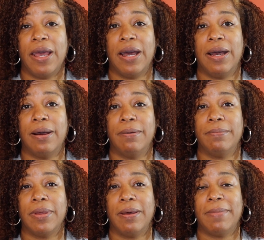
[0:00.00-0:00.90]

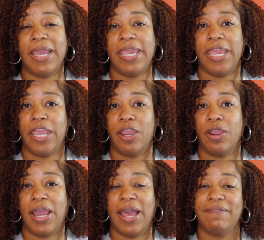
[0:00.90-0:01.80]
My
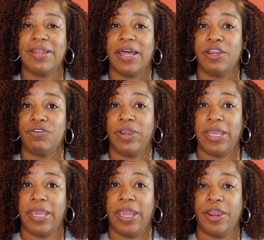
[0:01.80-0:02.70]
hair, I have a lot of gray
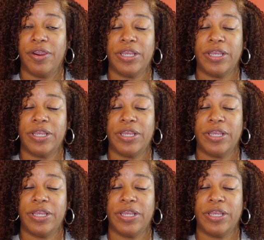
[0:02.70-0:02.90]
hair,